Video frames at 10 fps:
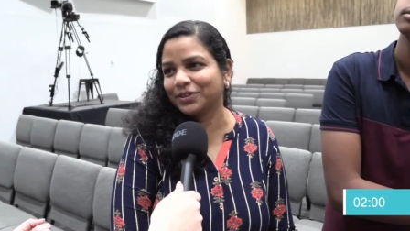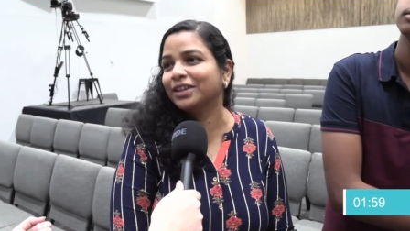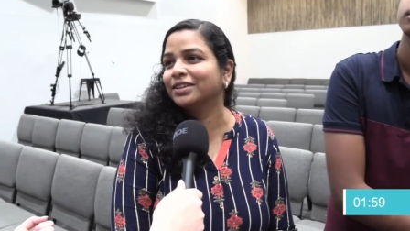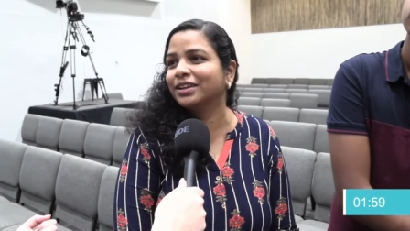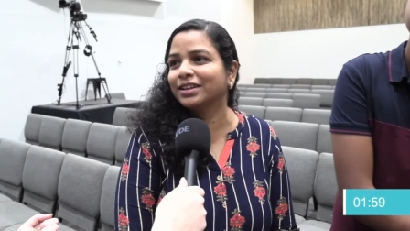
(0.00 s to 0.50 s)

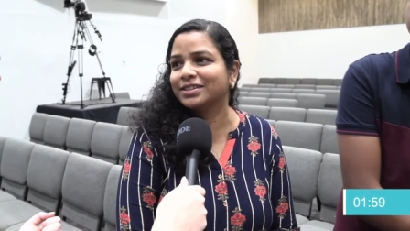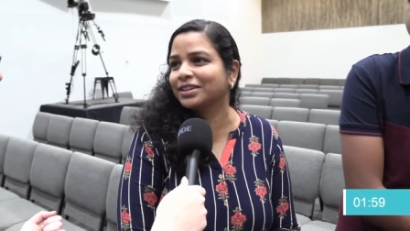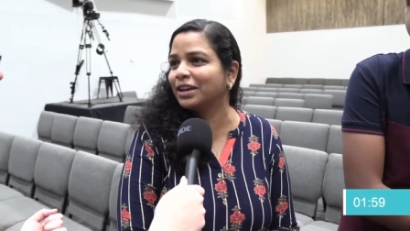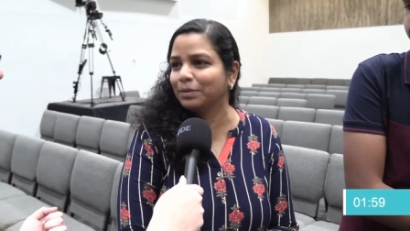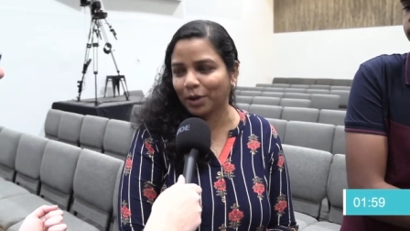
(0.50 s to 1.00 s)
word. It's
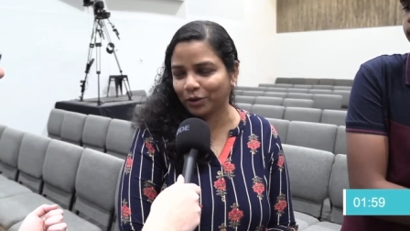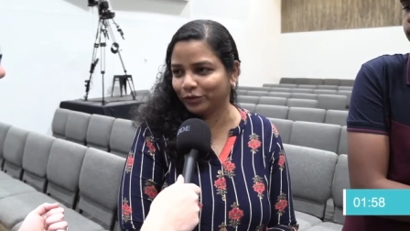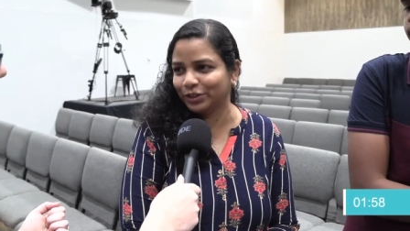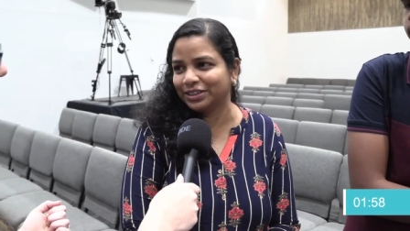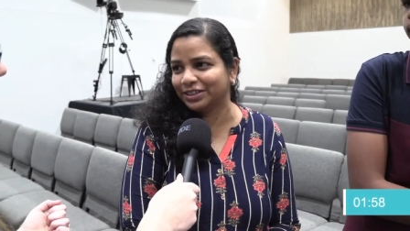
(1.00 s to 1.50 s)
really
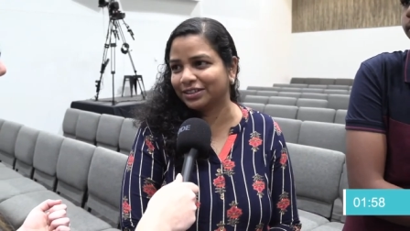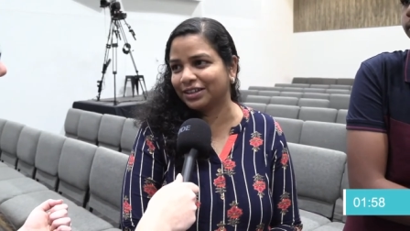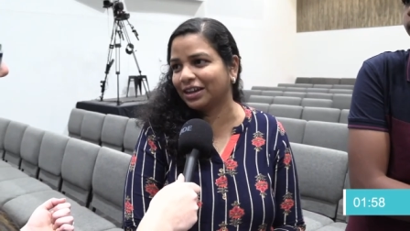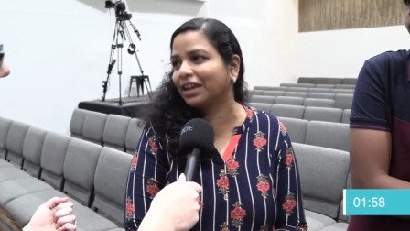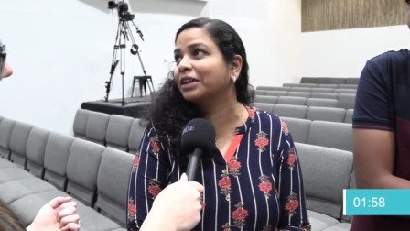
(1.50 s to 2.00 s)
powerful here
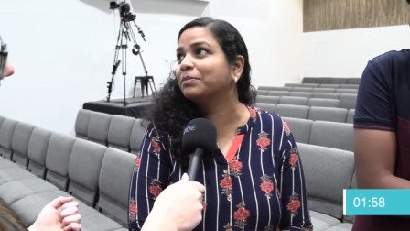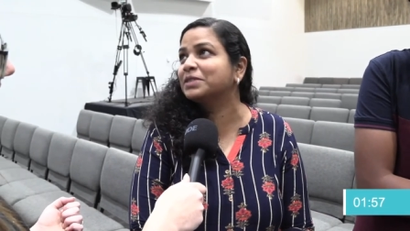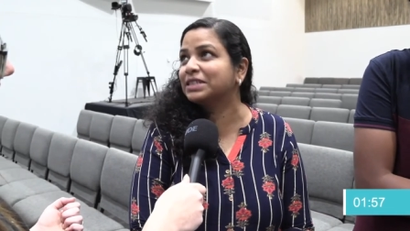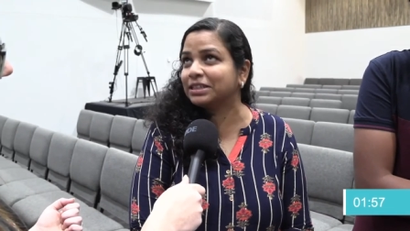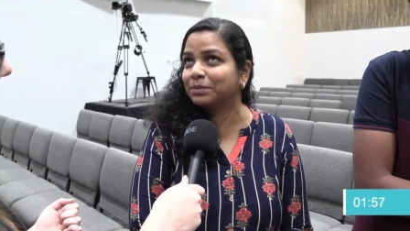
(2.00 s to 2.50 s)
that I can
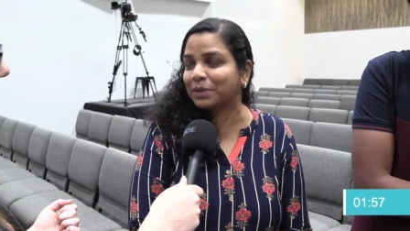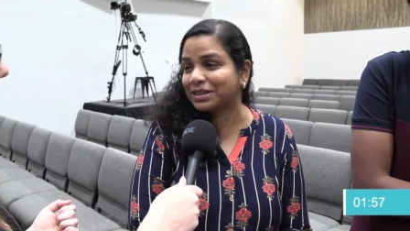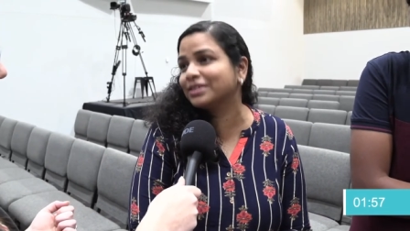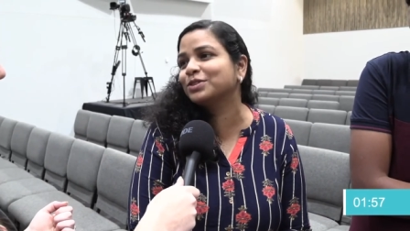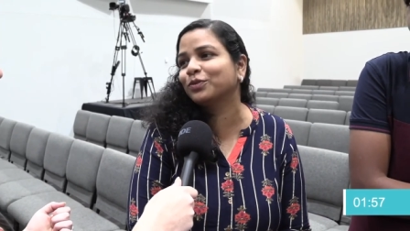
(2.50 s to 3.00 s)
see the
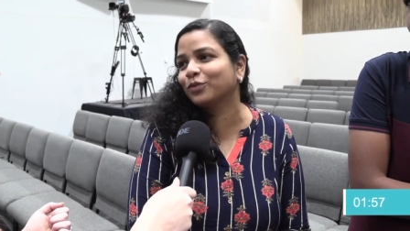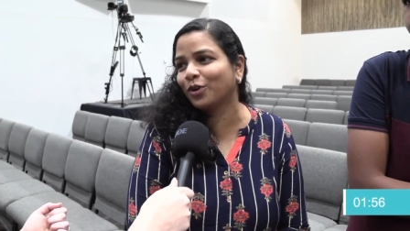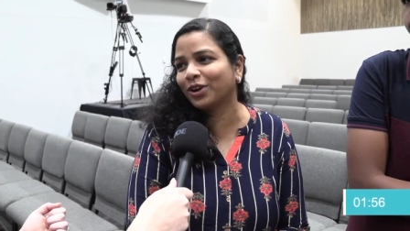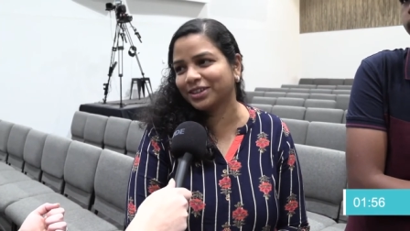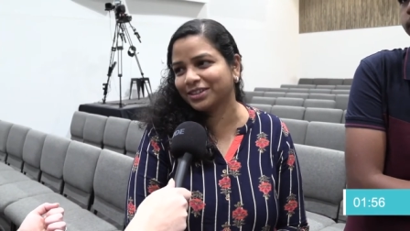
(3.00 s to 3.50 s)
presence of
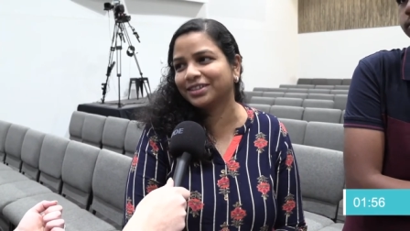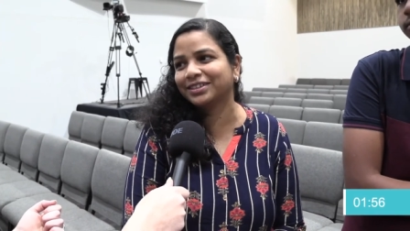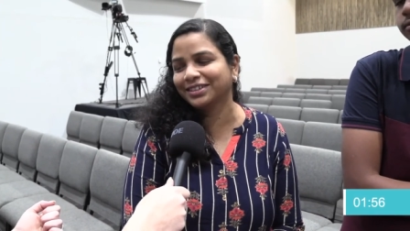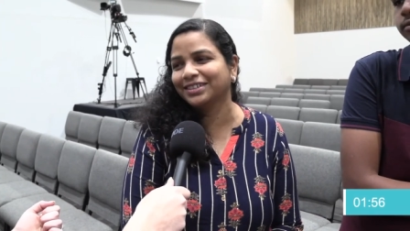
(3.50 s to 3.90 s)
God here.